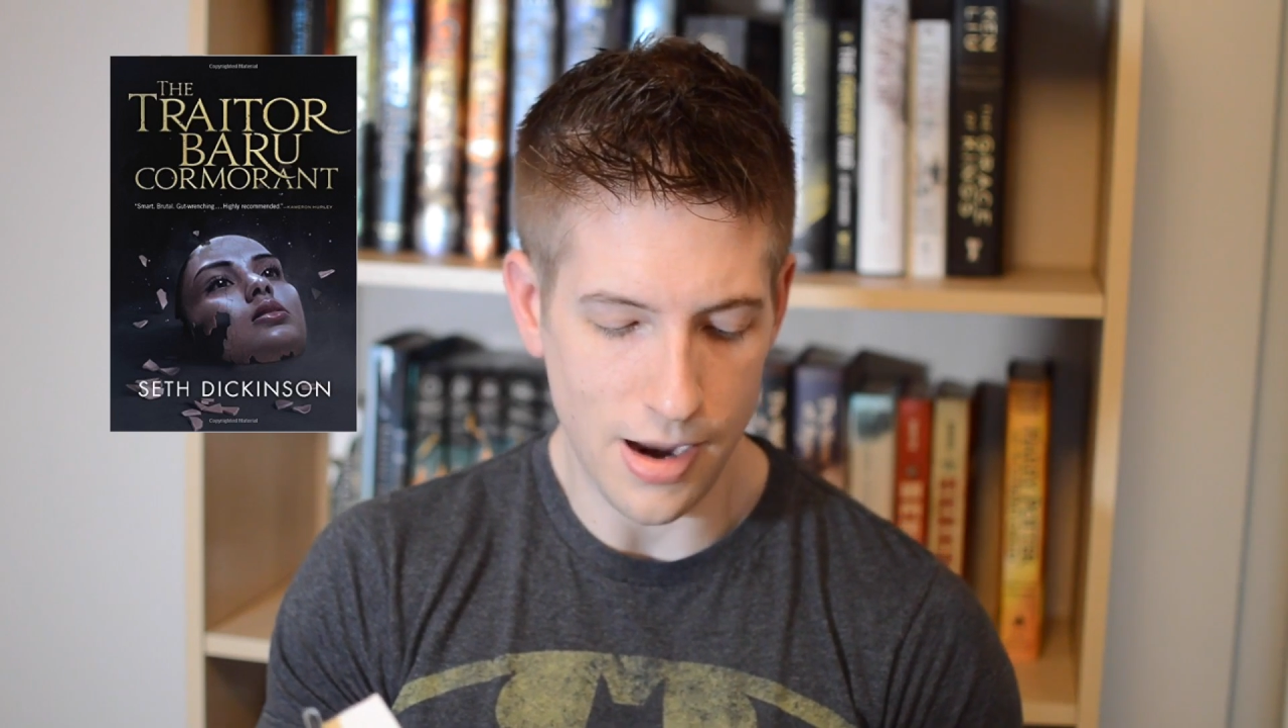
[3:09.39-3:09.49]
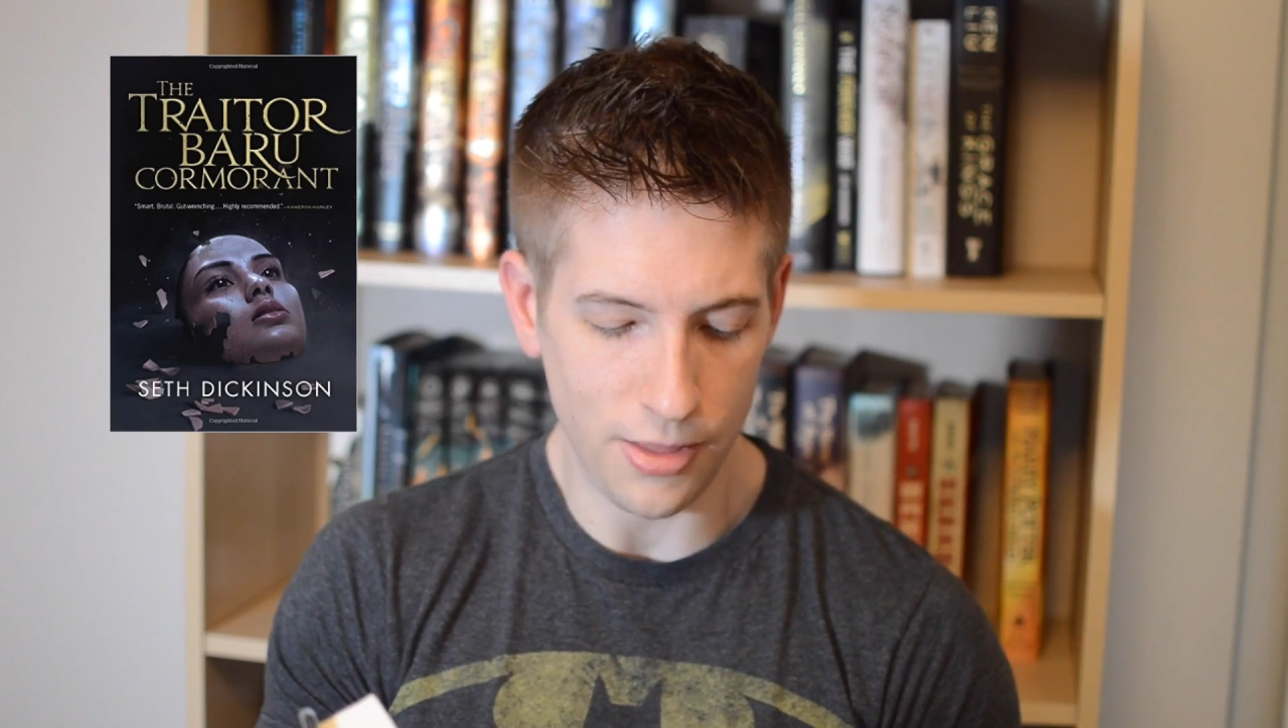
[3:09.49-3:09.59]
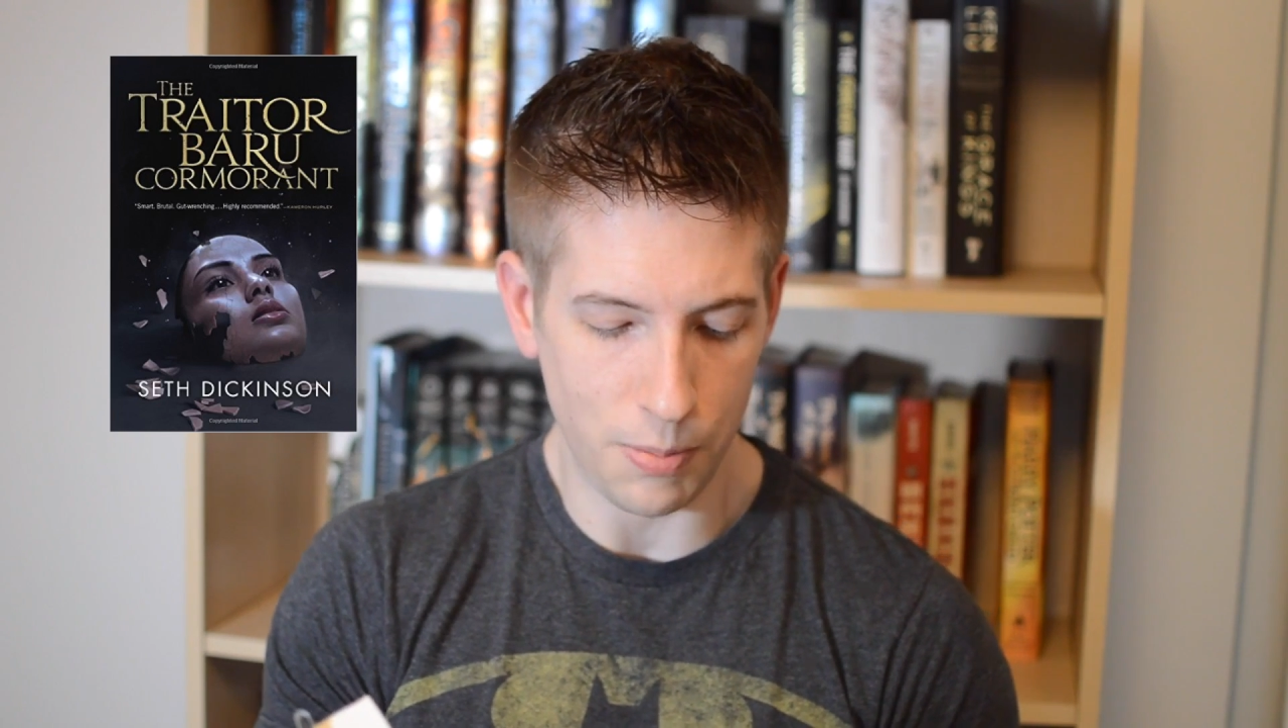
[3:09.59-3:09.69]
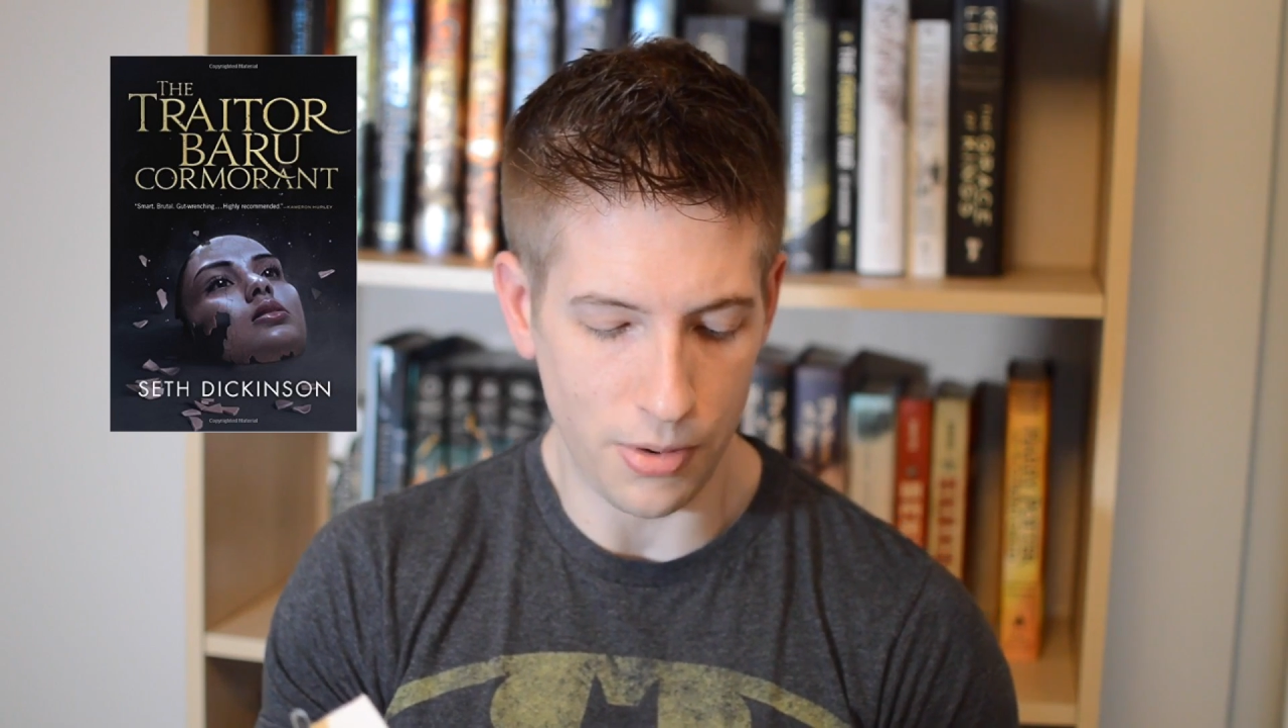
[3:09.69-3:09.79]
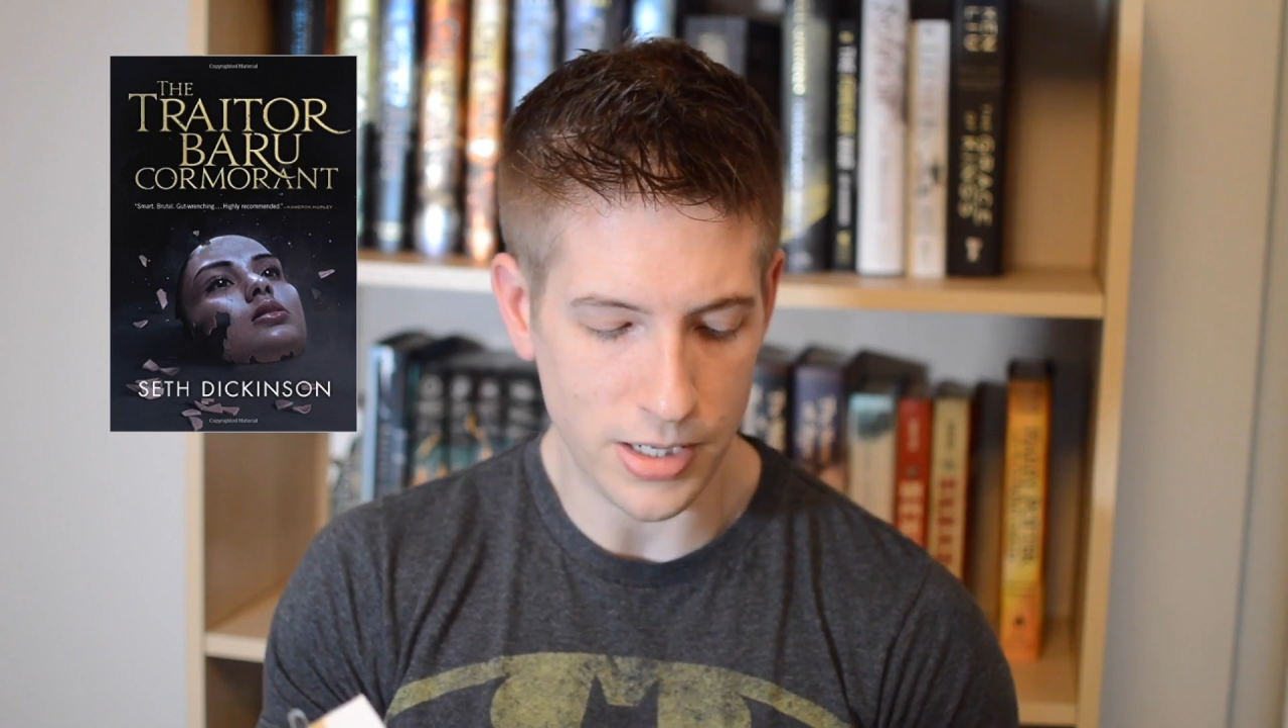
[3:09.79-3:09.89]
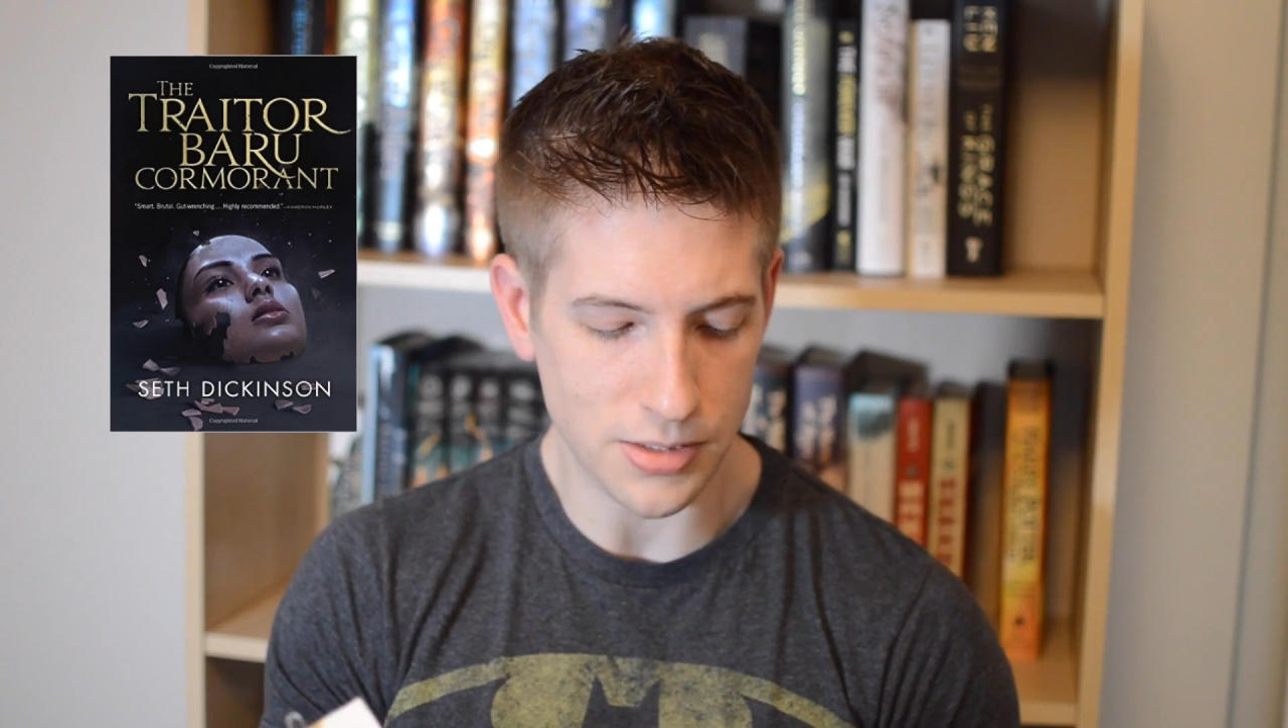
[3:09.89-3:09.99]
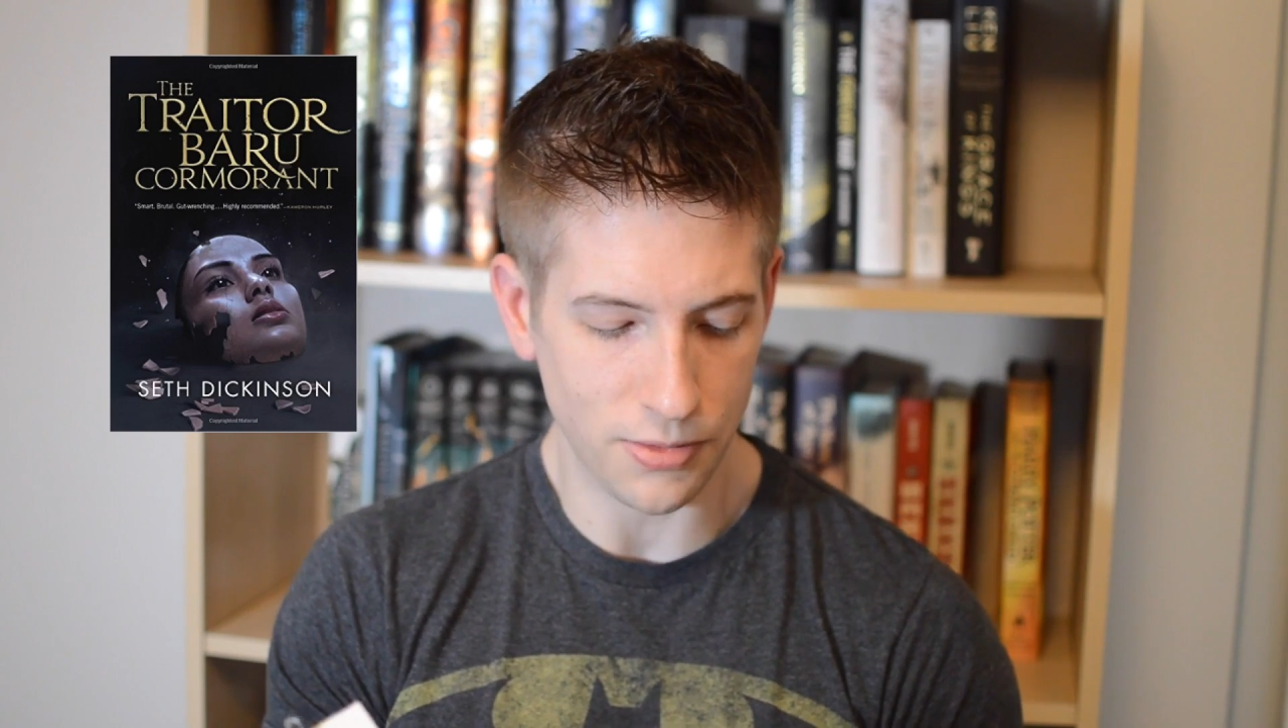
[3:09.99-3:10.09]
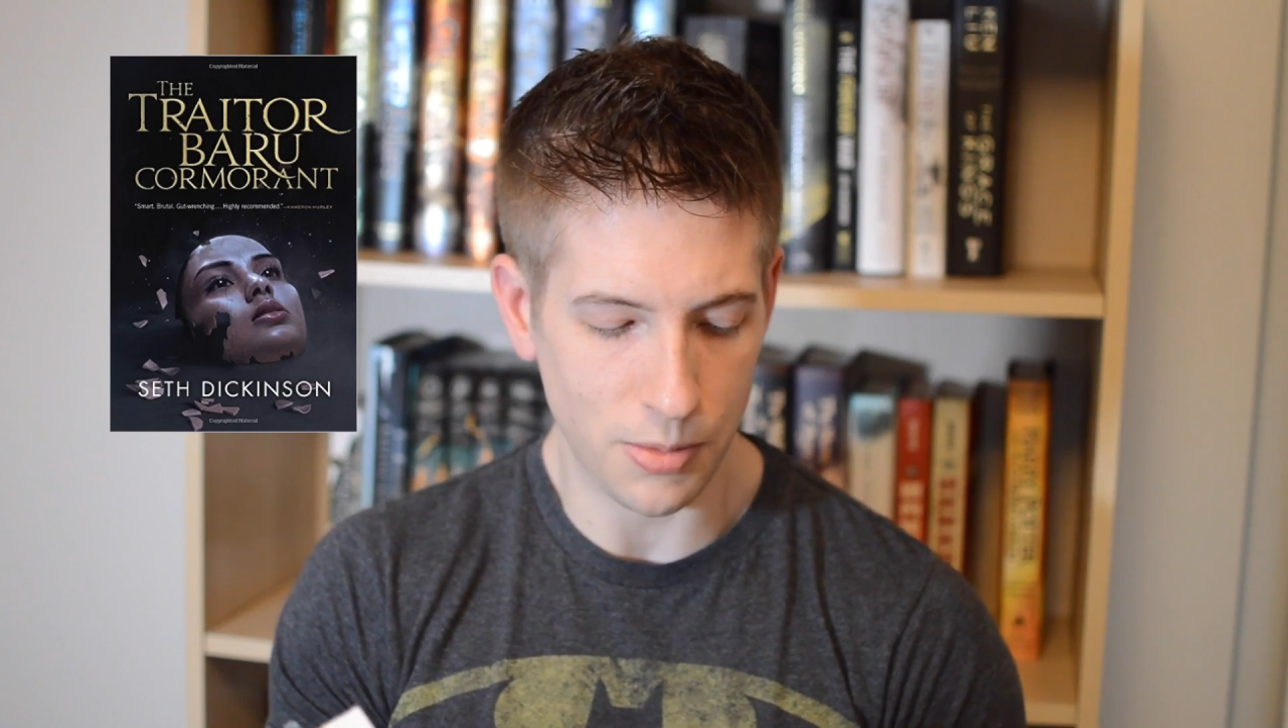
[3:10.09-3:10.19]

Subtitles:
and the price of